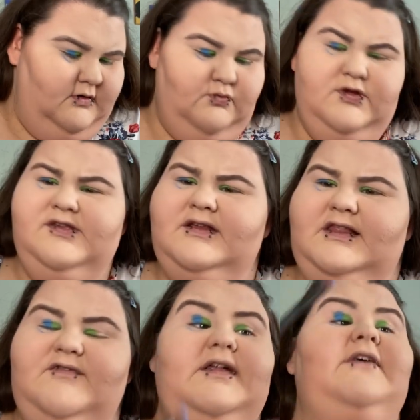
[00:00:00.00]
We're just gonna
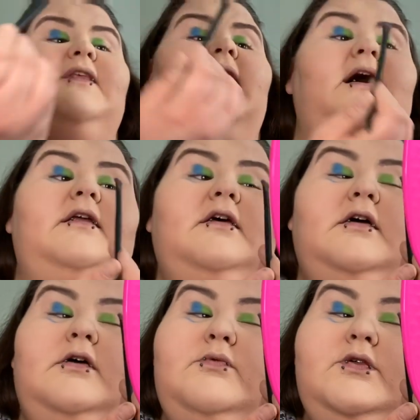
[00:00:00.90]
leave it like that.
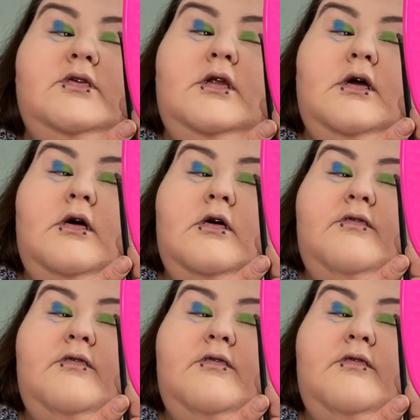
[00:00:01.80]
And we're just gonna go over